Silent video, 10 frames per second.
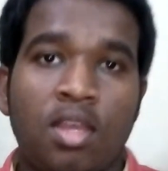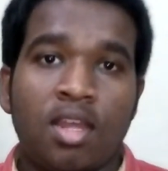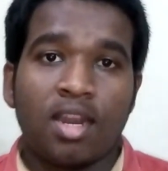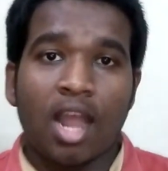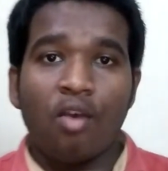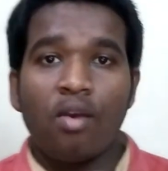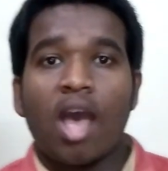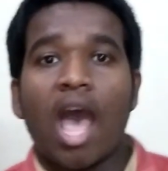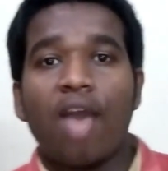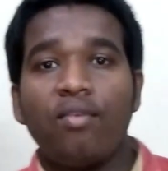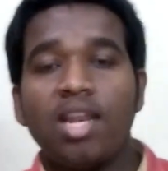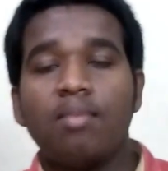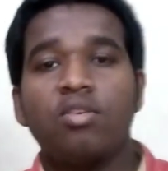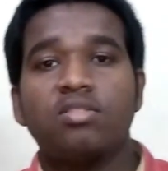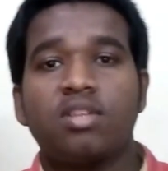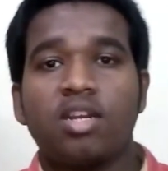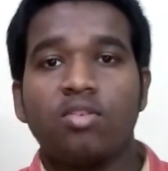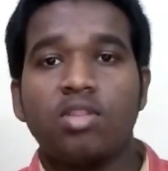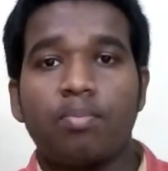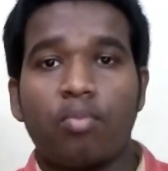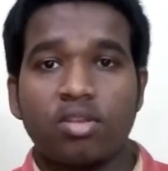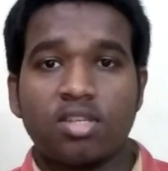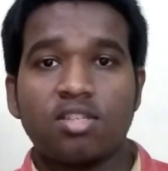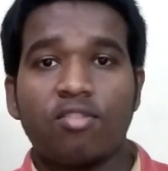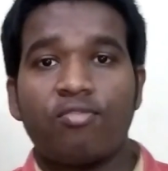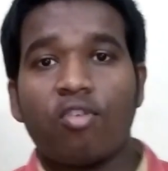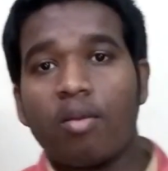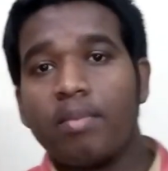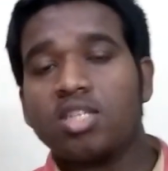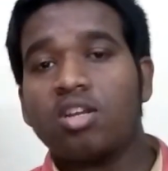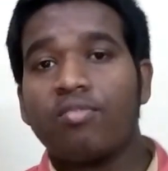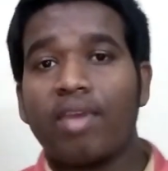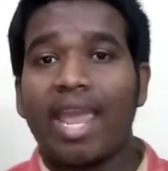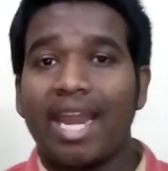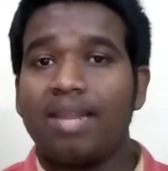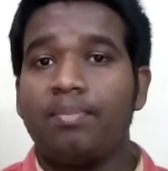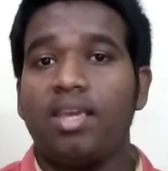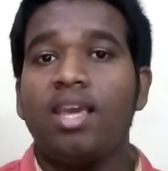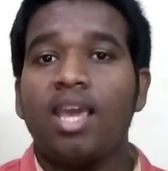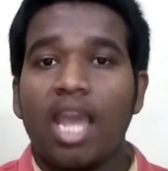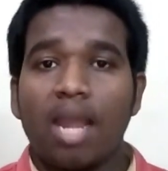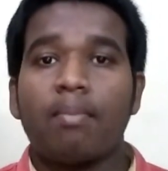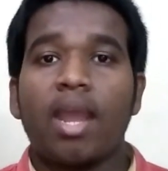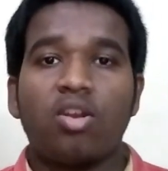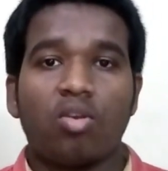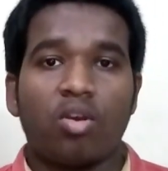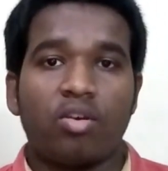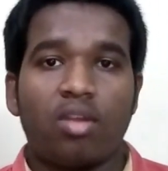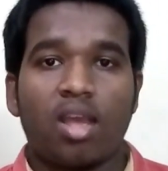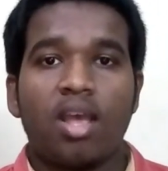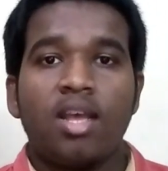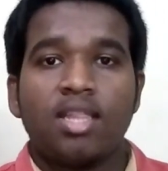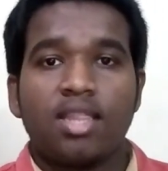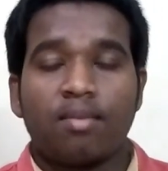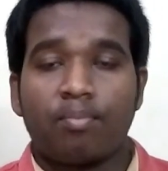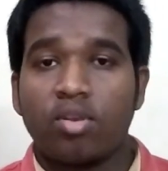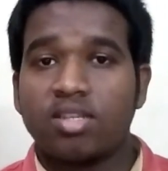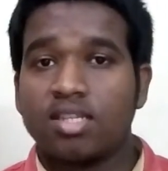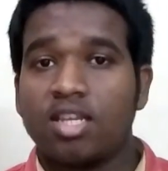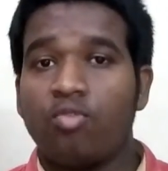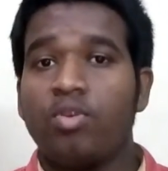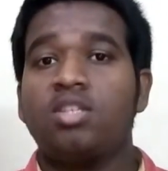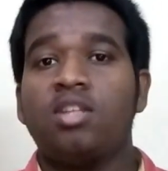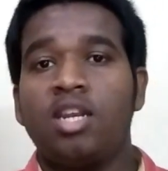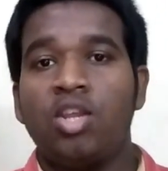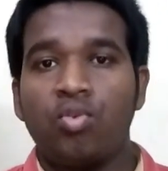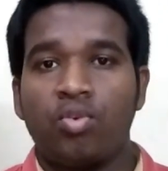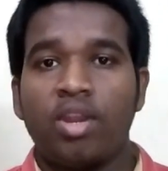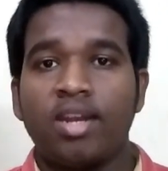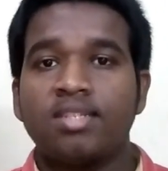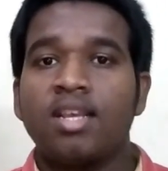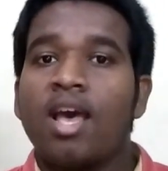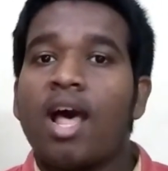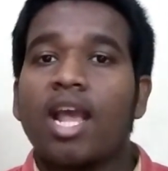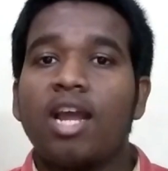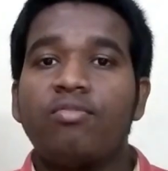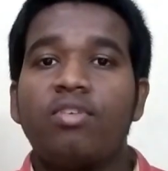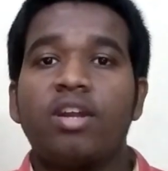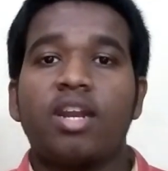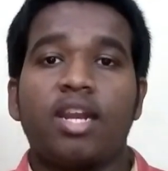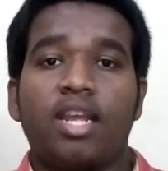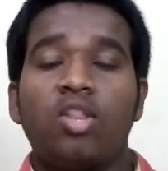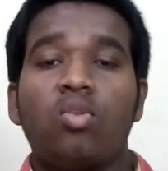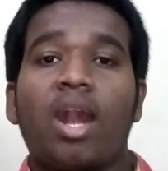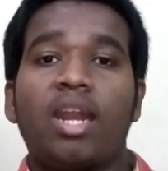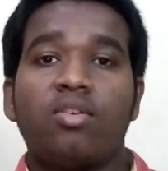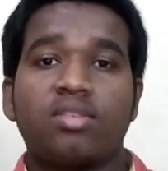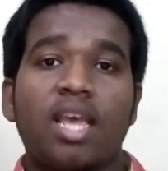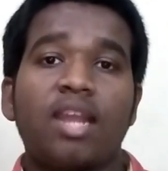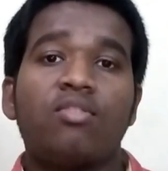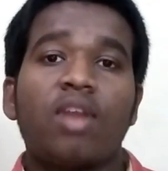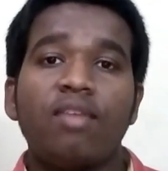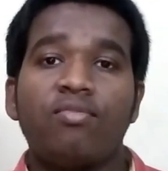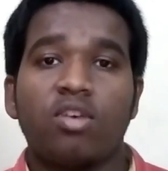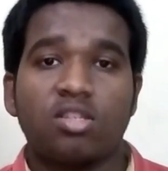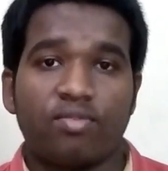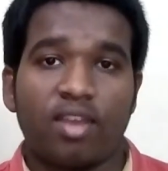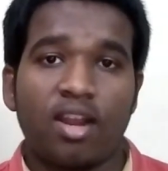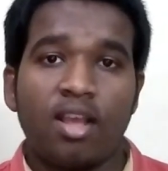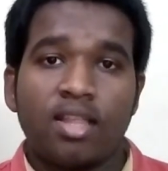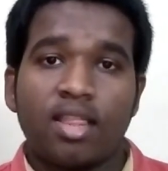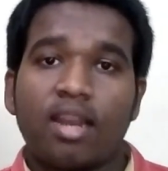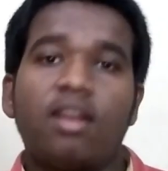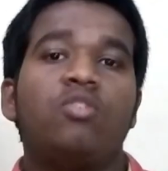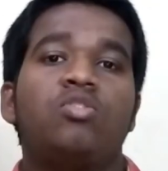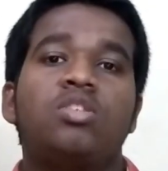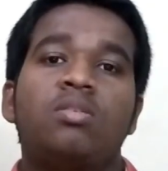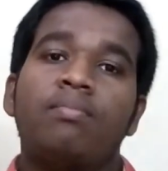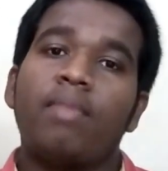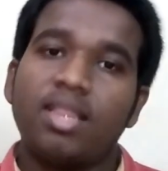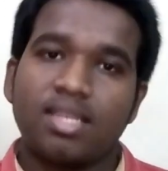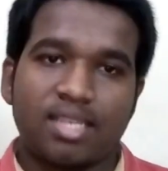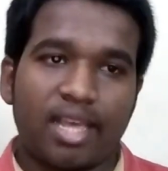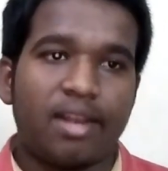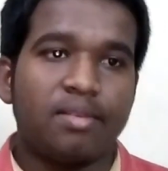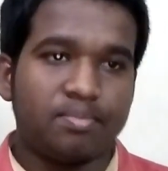Now I will demonstrate you the process of formation of ATP in mitochondria, the process in which the nutrients are converted into adenosine triphosphate that are used by the cell.